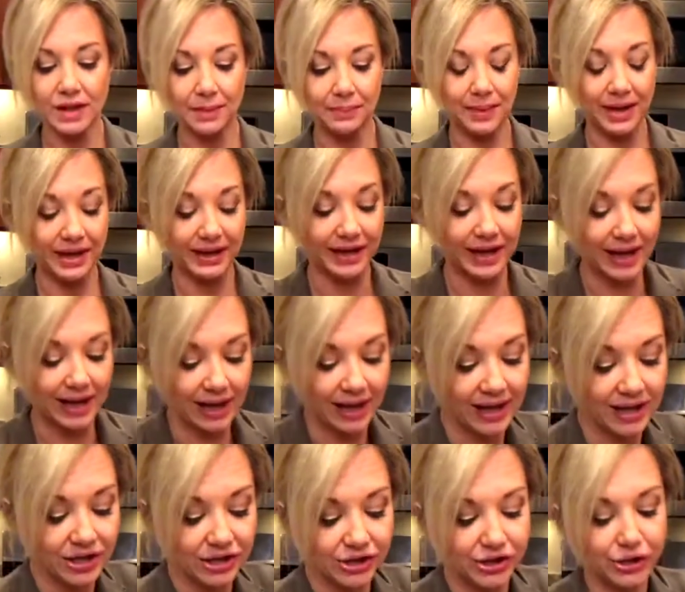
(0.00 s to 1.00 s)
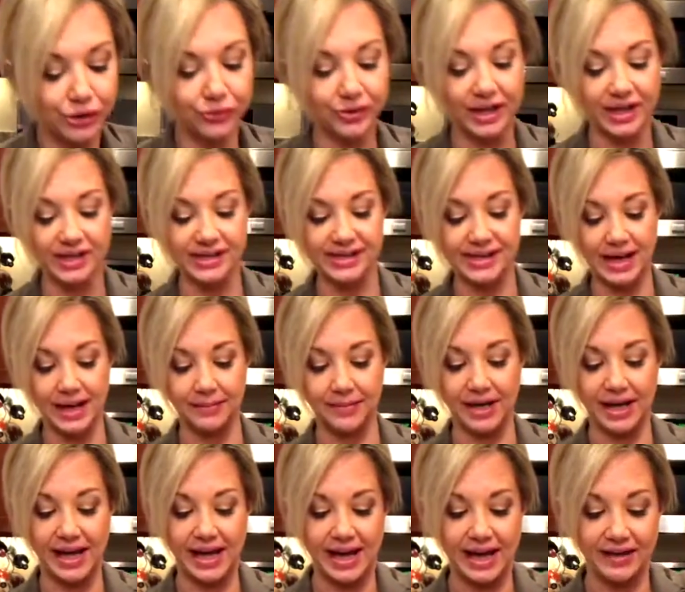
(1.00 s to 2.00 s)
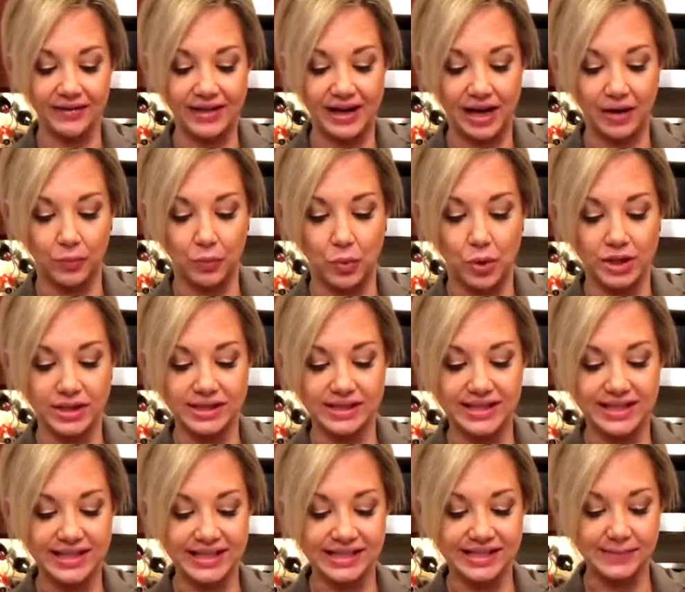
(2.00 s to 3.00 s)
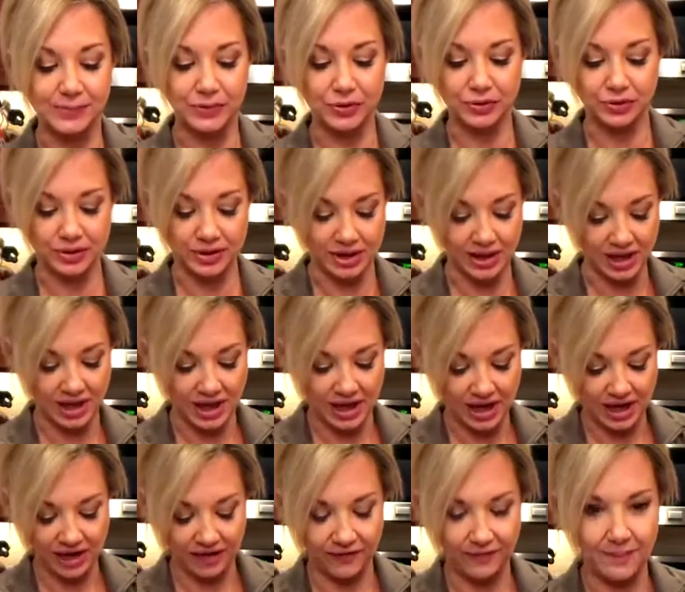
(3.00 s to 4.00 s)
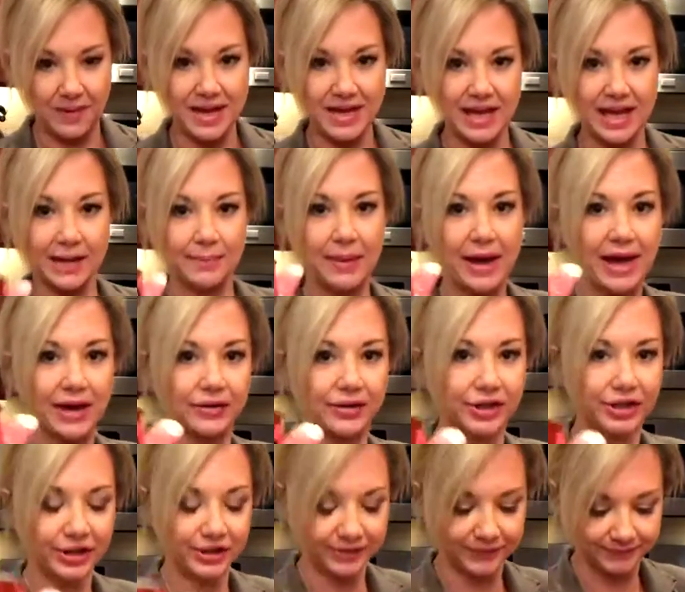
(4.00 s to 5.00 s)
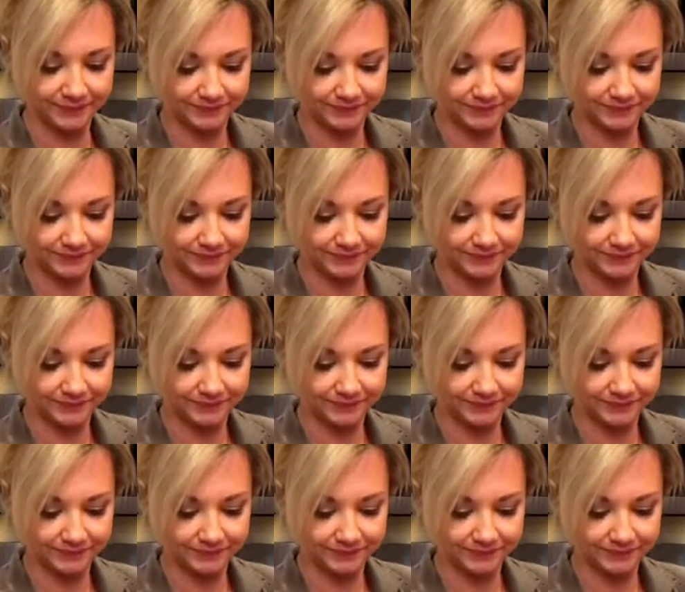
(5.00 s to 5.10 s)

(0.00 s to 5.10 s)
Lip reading: But to this, I'm gonna add that 1 teaspoon of baking powder.